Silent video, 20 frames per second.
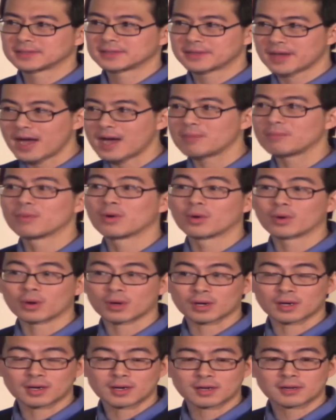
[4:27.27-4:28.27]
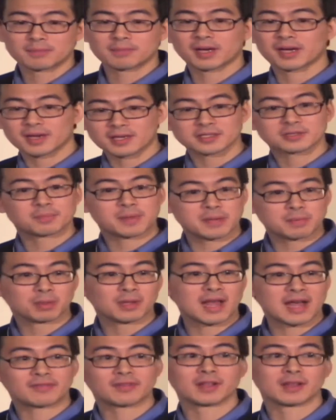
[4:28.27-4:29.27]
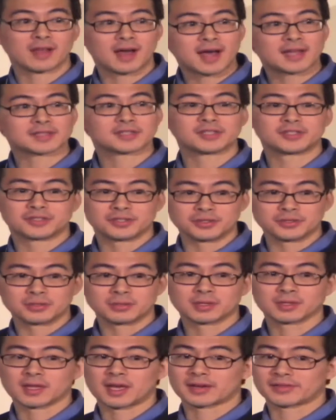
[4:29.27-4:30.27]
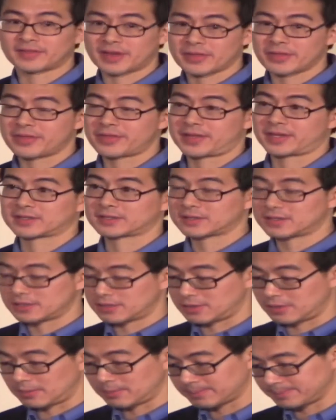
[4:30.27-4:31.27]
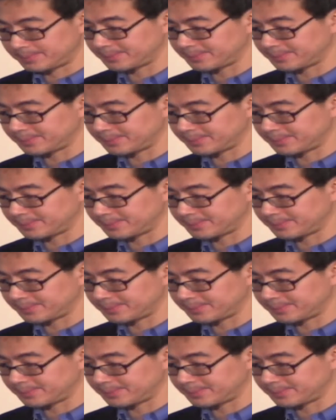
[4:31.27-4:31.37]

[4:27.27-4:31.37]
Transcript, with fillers: not more, because people have a lot to do, a lot of other things to do.